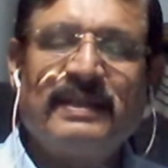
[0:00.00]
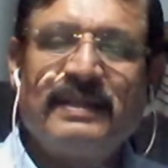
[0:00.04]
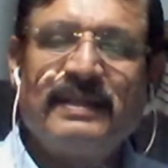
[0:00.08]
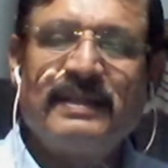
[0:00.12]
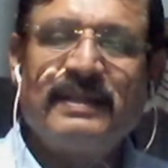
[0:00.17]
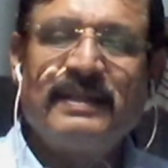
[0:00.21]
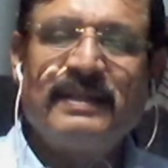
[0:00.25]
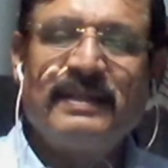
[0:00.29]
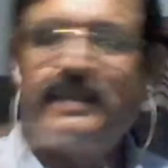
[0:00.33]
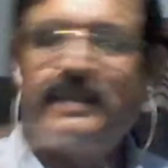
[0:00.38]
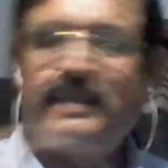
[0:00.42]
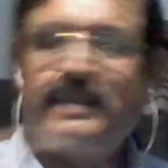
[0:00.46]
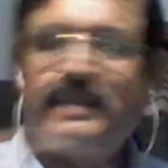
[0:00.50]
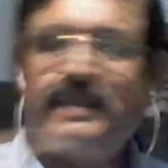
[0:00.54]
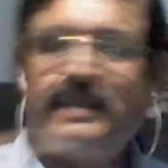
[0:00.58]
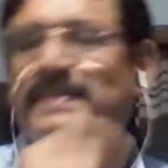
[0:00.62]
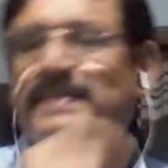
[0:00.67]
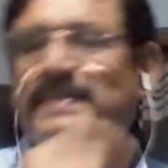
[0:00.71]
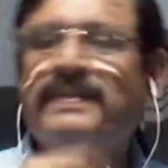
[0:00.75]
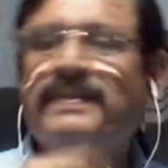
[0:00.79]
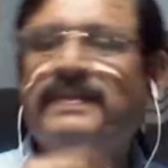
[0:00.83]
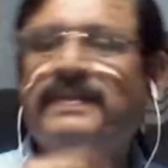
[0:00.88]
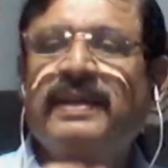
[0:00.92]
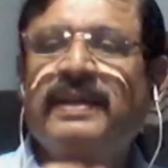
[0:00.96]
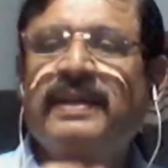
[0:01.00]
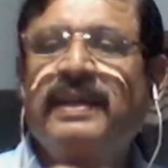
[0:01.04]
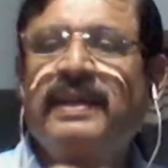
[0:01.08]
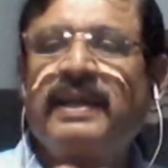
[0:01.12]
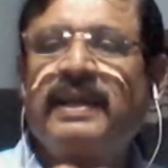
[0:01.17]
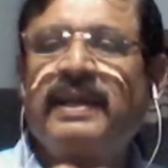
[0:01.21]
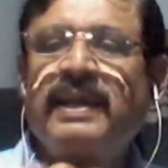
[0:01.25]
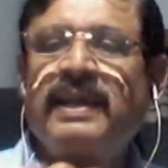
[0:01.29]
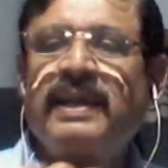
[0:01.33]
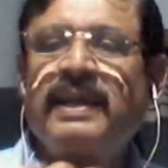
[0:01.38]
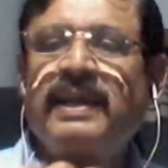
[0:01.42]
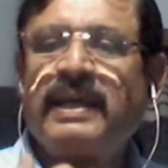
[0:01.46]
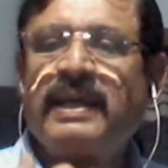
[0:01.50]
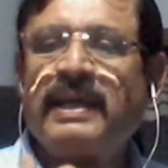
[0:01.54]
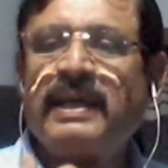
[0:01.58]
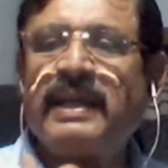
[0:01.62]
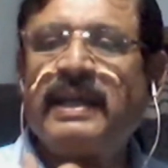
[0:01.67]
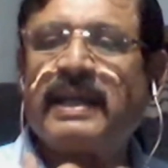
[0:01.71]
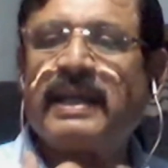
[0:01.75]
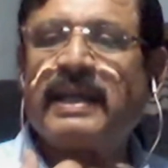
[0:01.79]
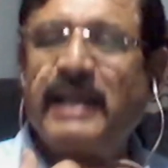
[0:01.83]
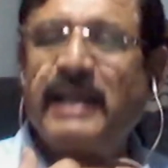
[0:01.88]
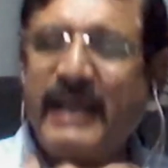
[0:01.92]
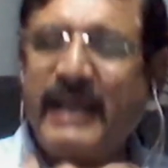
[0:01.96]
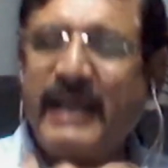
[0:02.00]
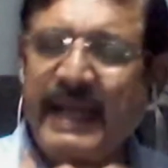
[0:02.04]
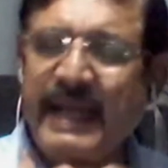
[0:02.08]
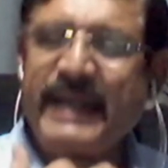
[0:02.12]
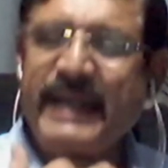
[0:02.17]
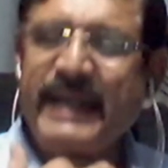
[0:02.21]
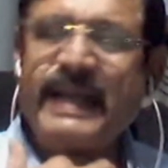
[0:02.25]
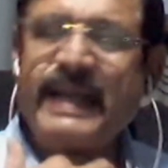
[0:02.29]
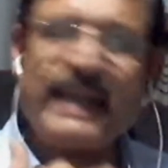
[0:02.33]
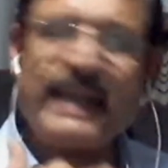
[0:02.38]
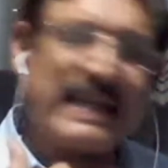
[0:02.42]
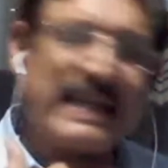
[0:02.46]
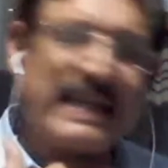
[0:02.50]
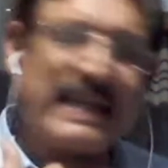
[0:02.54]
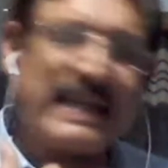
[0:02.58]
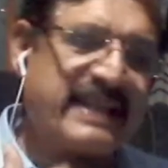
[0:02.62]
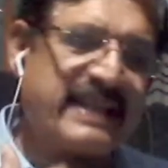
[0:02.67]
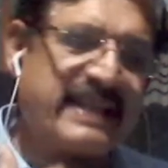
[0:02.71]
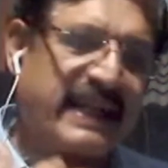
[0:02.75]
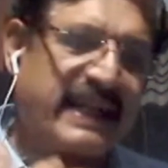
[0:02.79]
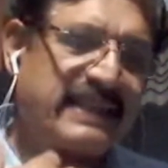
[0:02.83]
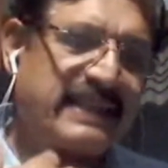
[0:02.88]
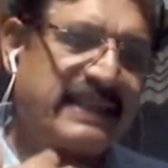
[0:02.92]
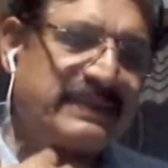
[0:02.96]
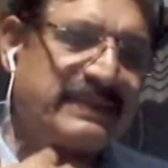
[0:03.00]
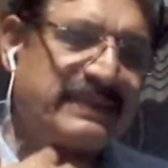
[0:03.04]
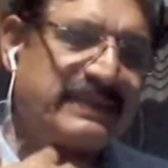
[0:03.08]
this clearly indicates that